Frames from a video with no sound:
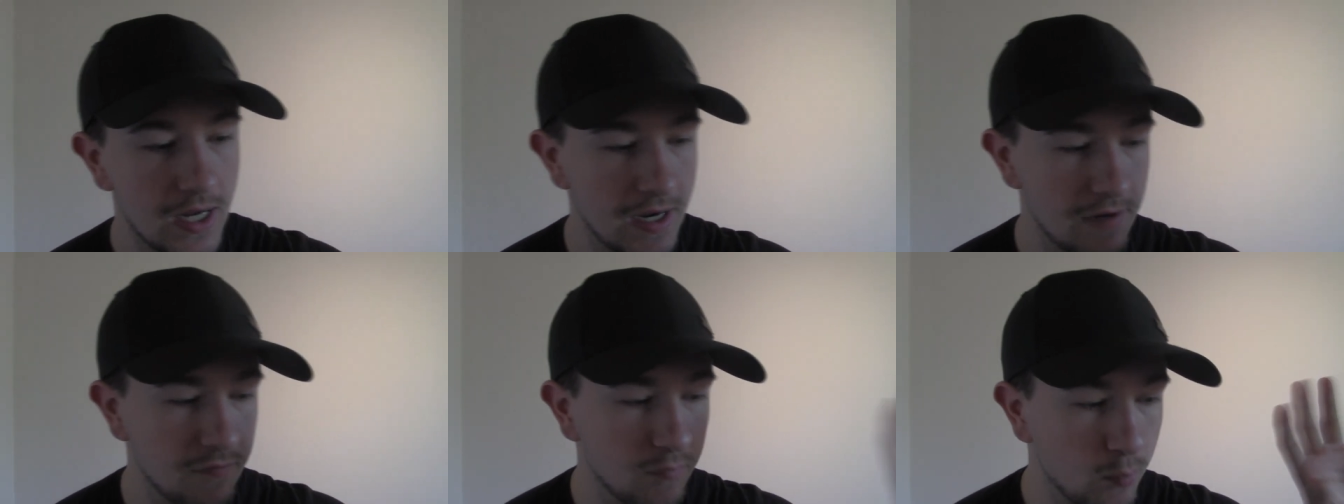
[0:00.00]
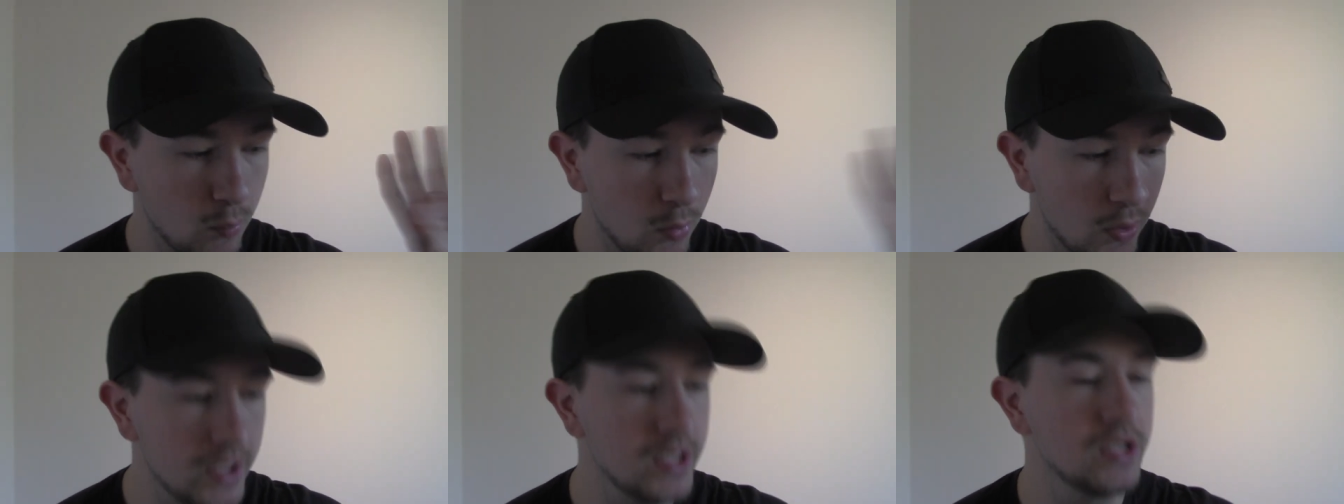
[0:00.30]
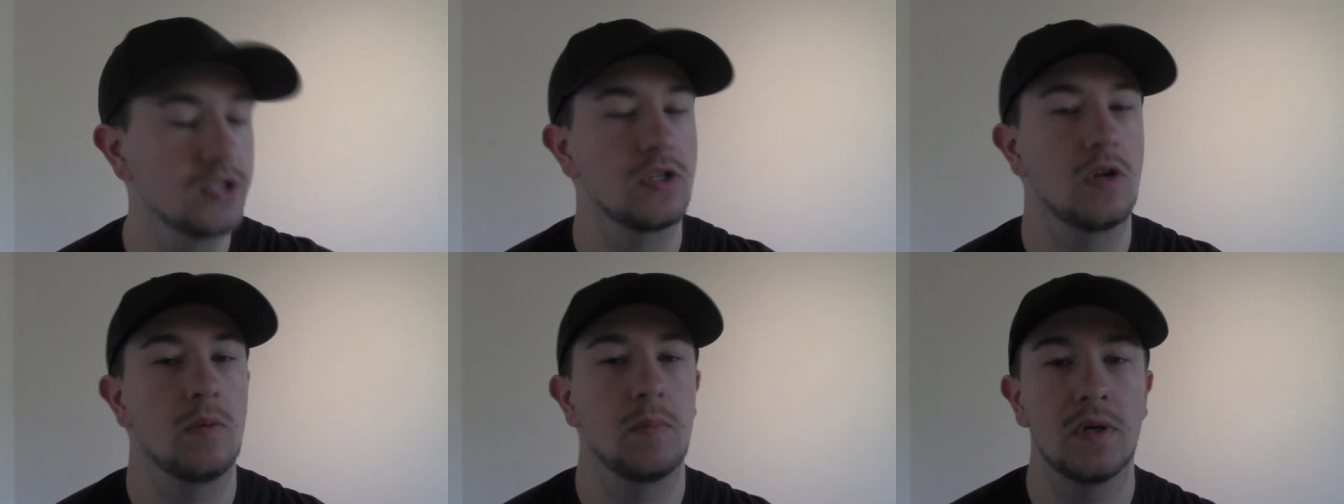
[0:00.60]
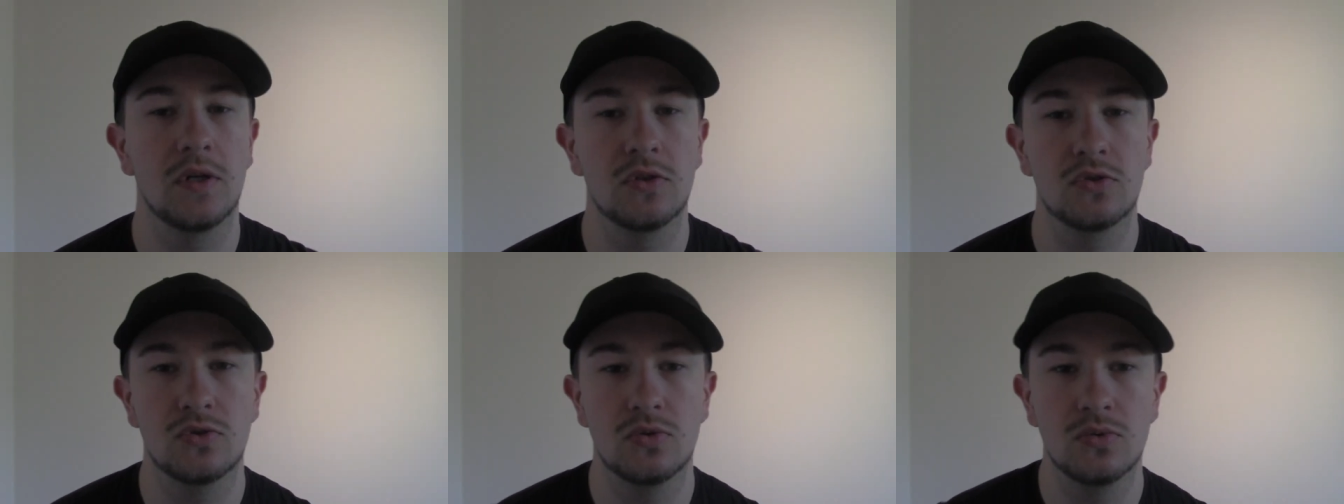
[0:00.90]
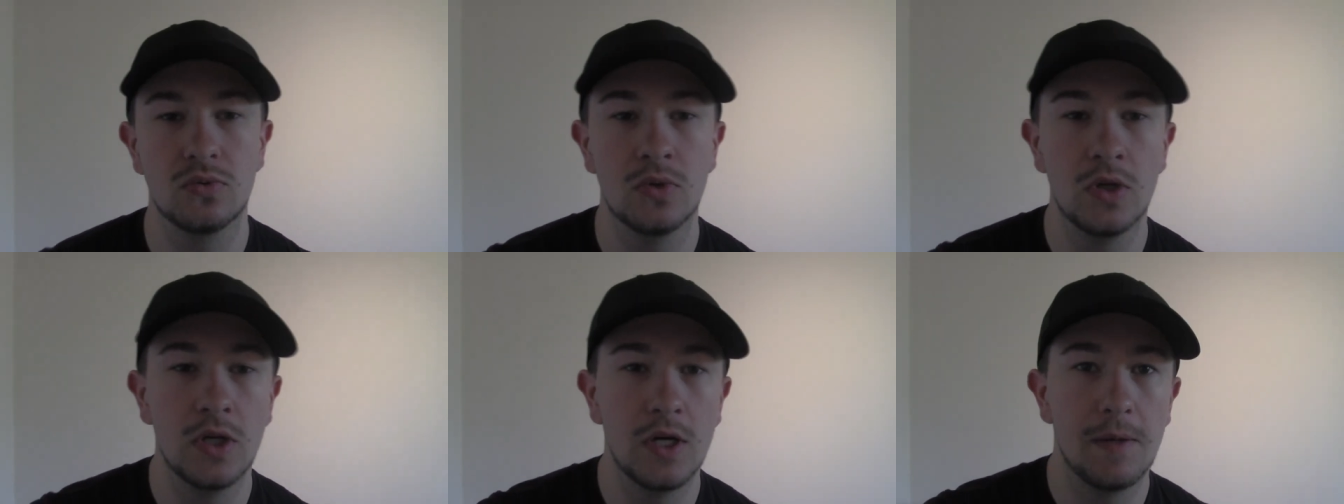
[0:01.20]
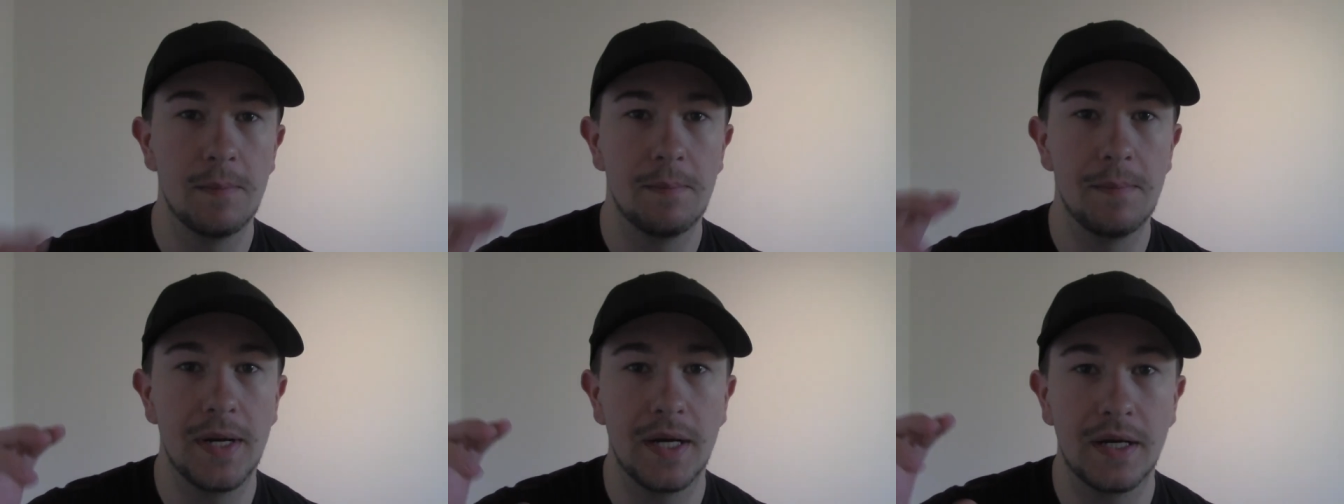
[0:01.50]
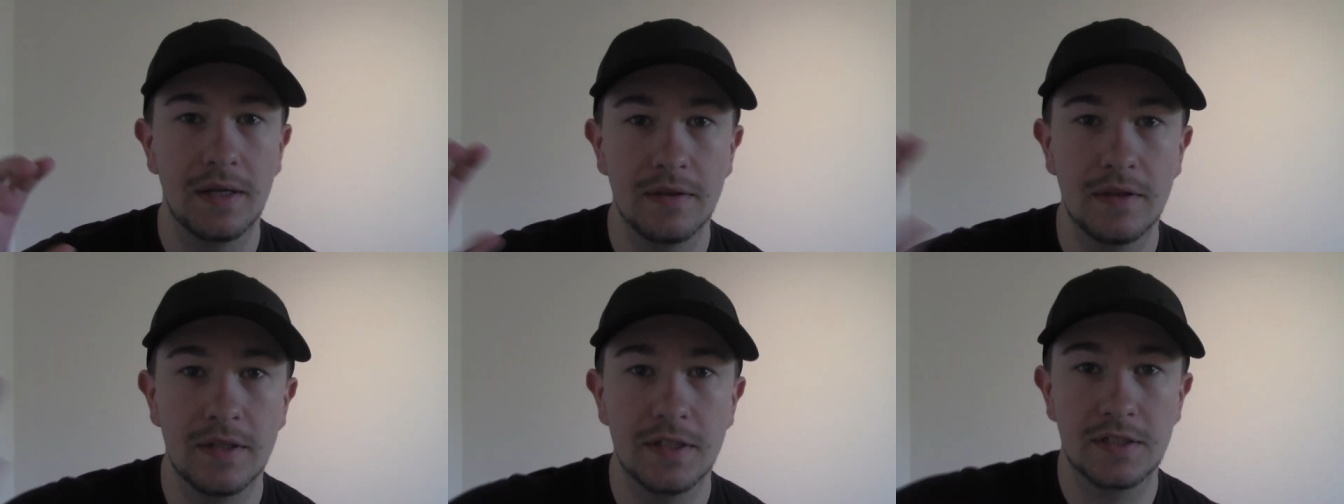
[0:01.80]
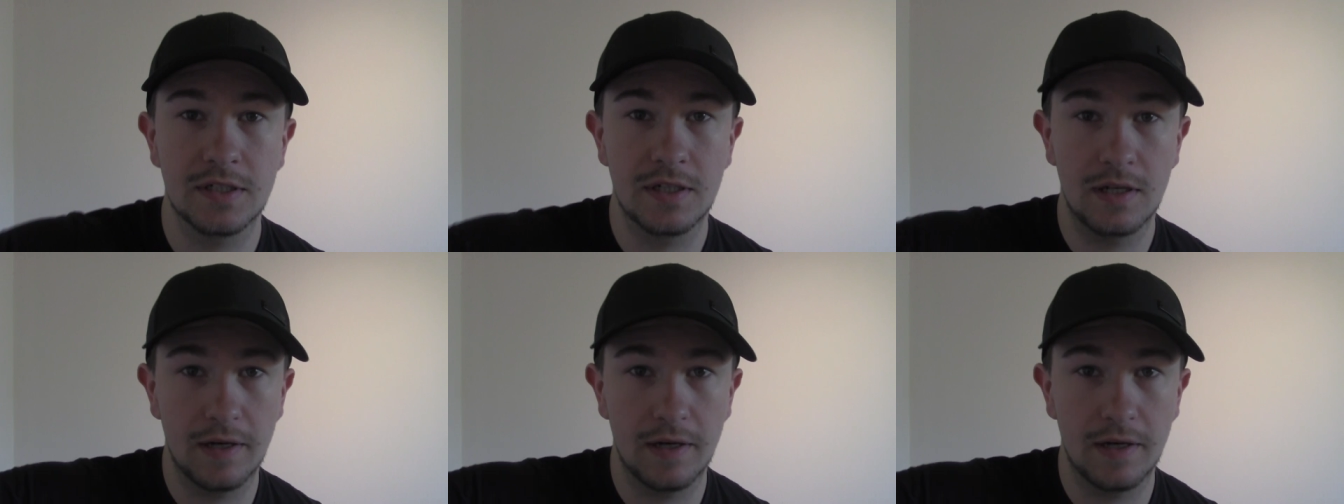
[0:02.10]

I haven't brainstormed into making this